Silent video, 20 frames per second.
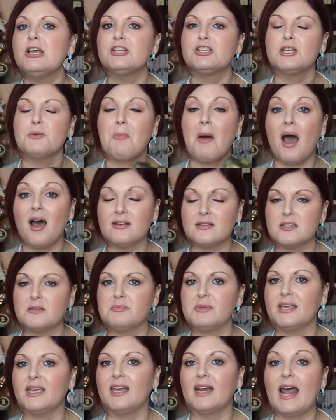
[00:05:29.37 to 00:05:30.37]
She
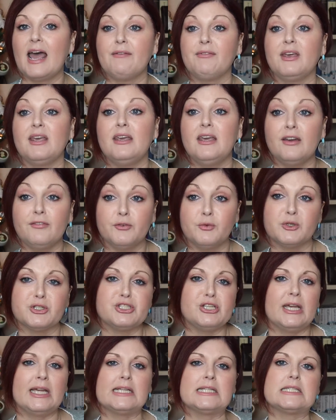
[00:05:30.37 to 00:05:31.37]
possibly could have a gift where
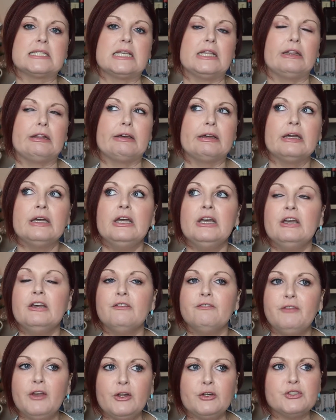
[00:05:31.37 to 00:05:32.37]
she can see the
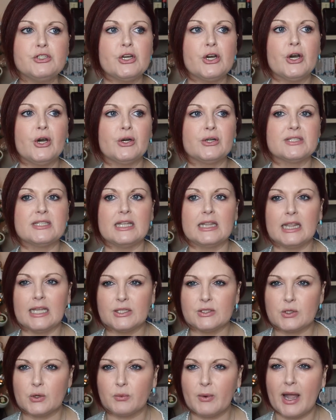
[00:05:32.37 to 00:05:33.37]
future or see
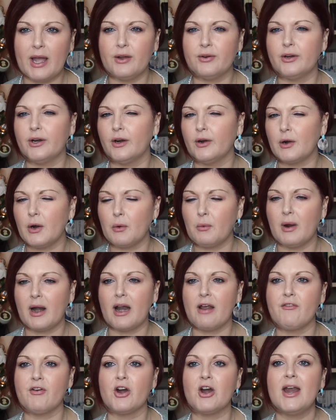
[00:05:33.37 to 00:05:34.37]
things around her or
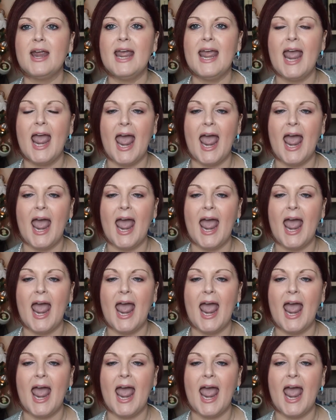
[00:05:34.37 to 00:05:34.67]
whatever.